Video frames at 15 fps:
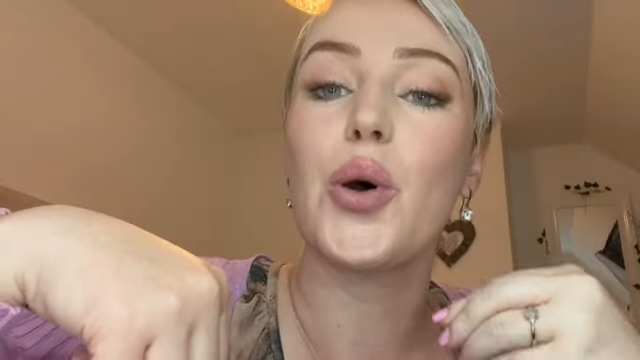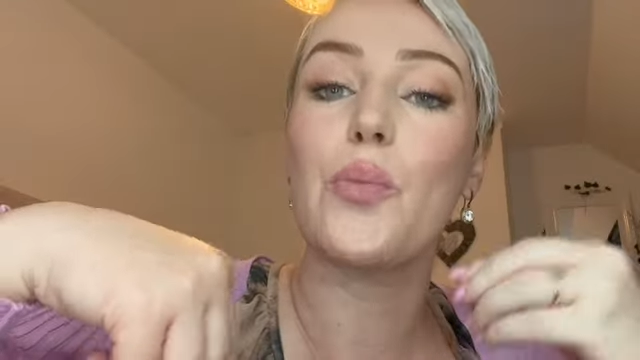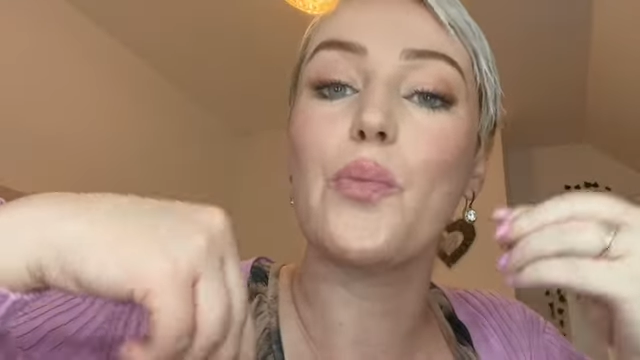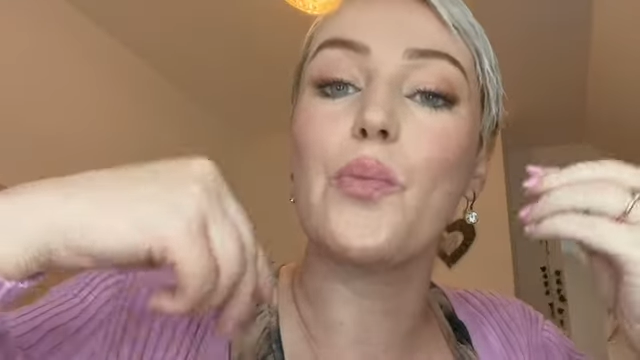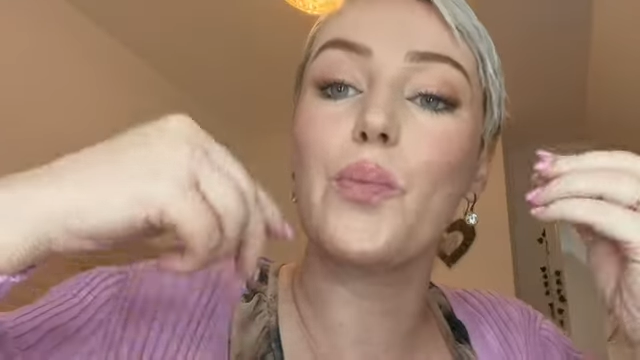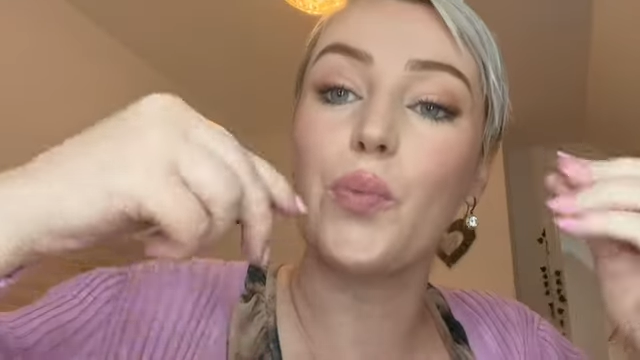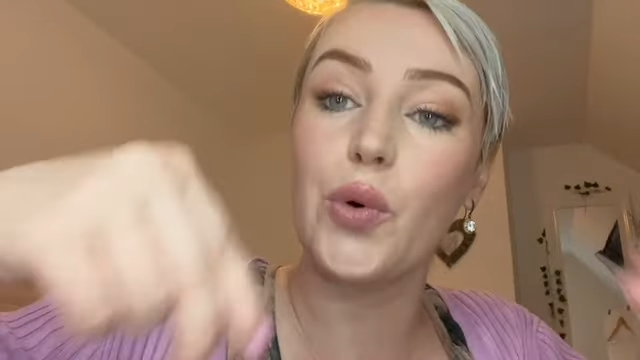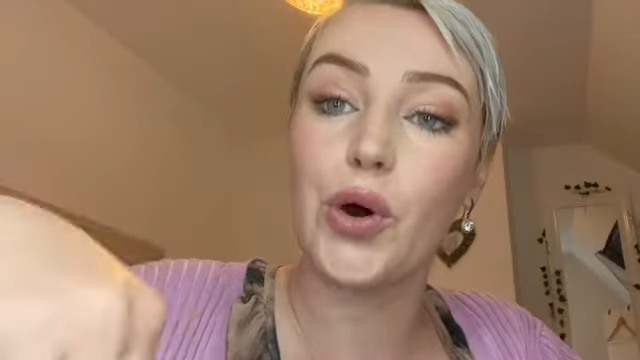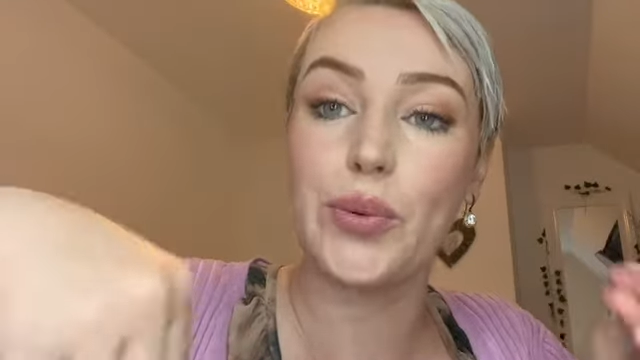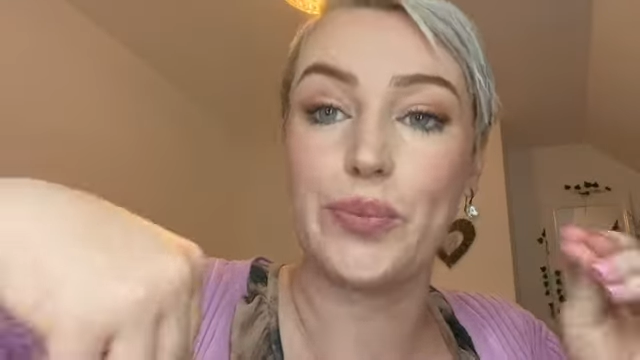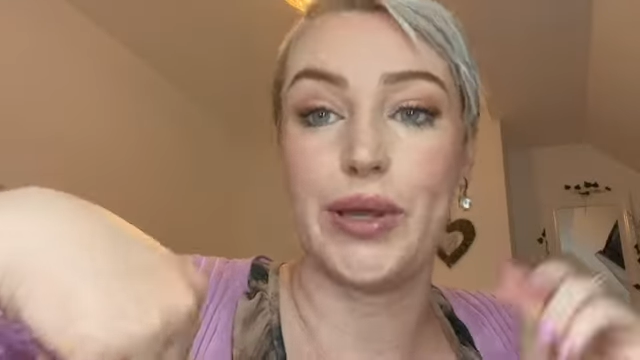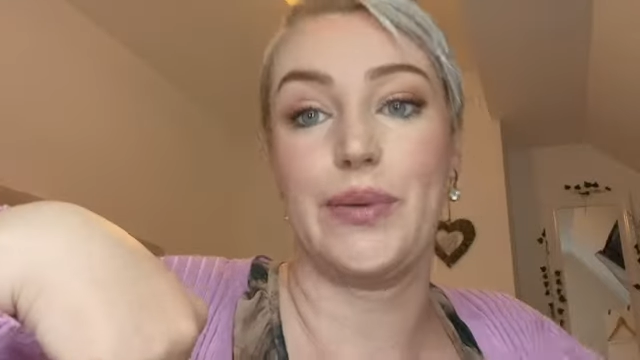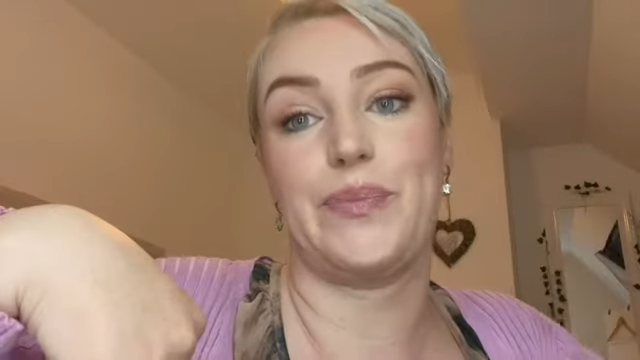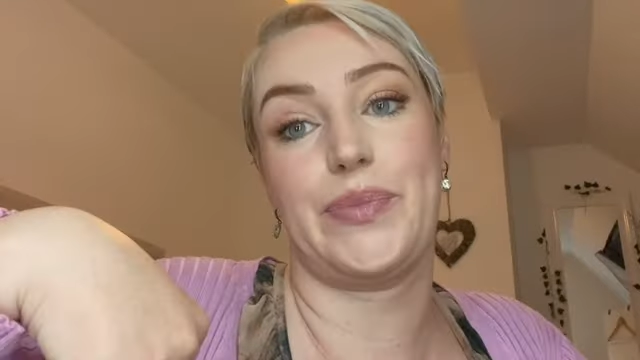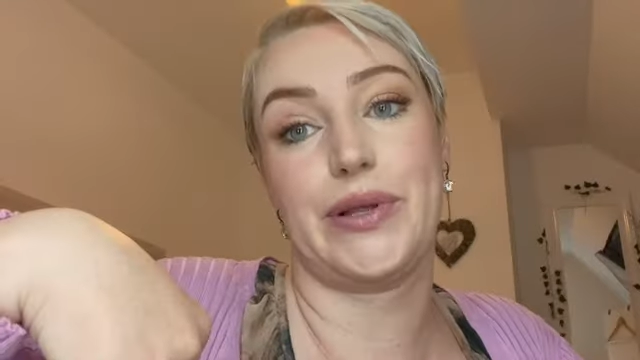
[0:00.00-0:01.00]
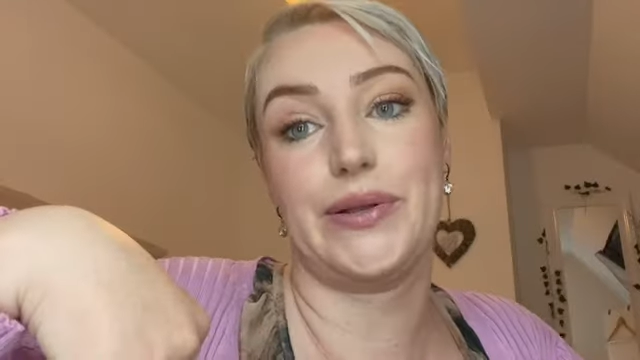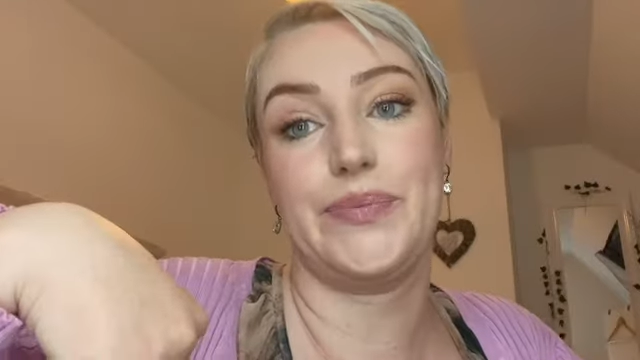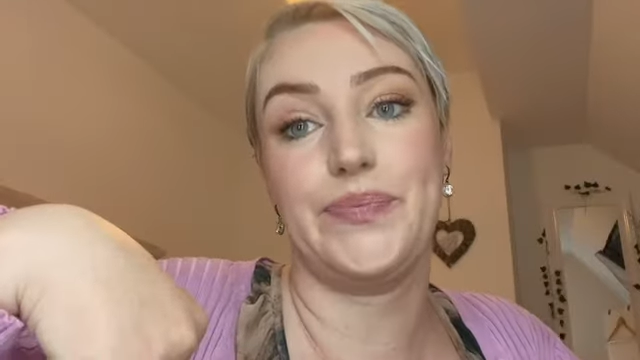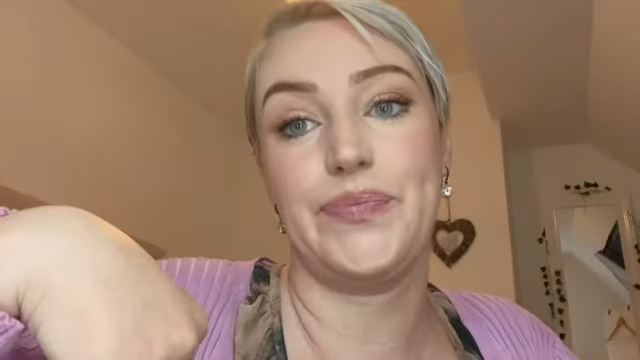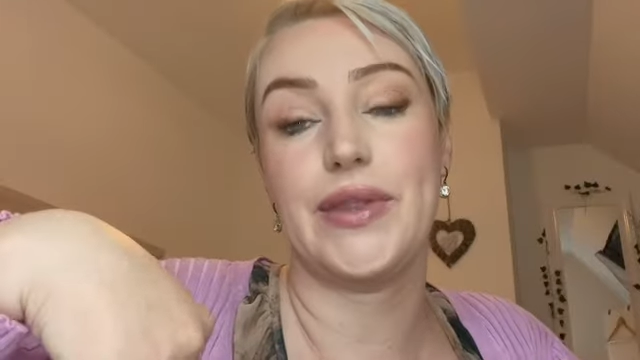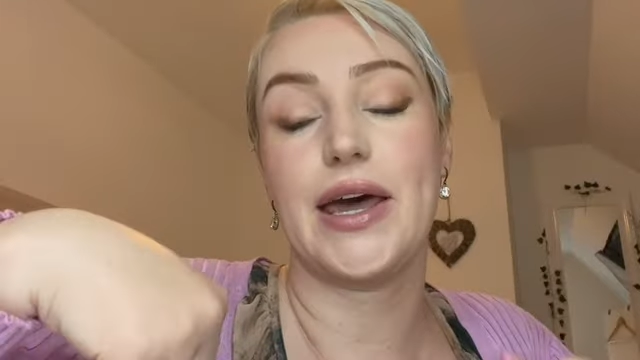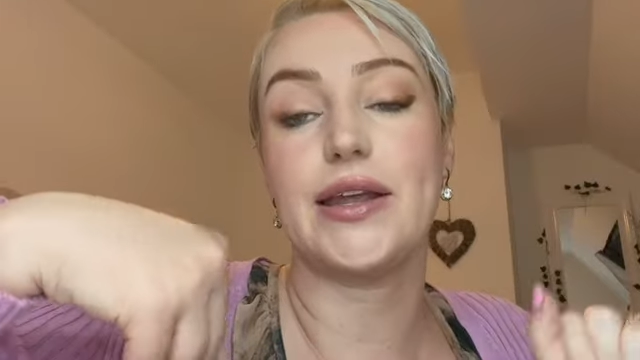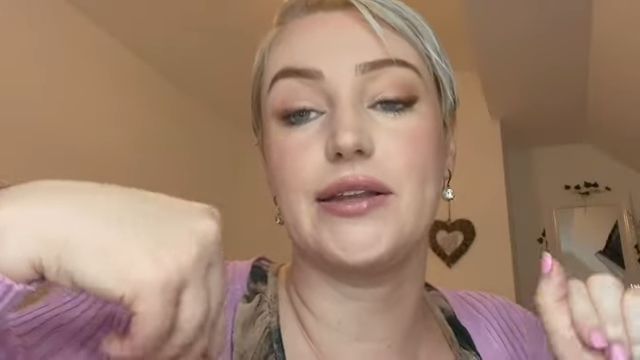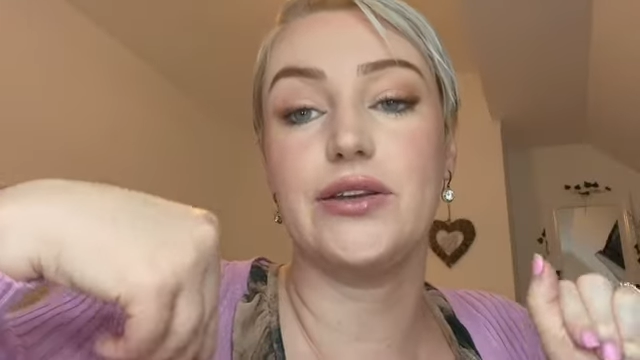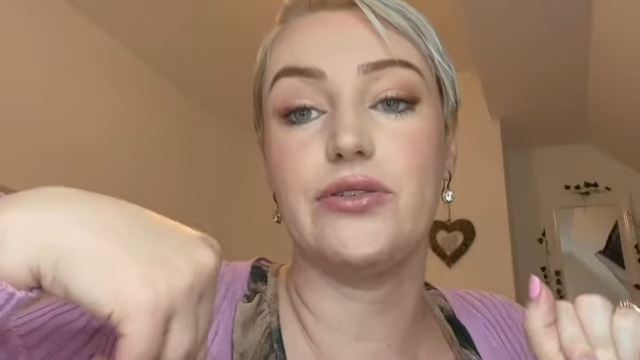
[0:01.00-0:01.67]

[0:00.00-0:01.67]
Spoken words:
more people and